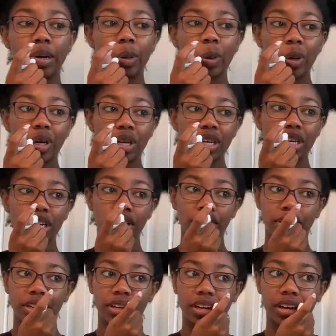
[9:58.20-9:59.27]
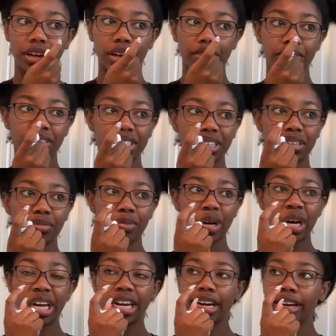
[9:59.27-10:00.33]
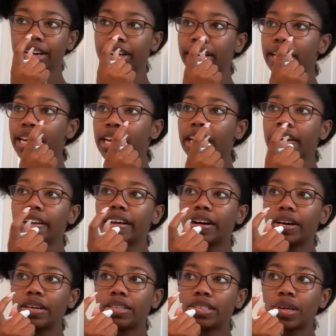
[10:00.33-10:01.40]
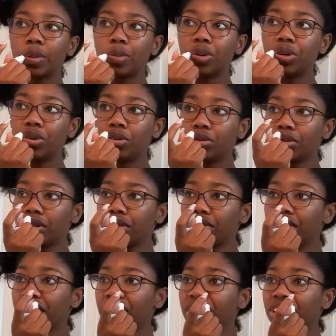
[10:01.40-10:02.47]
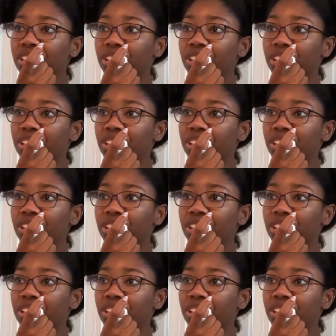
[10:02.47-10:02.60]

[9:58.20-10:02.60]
waking up and not having to do my hair. and it also be growing and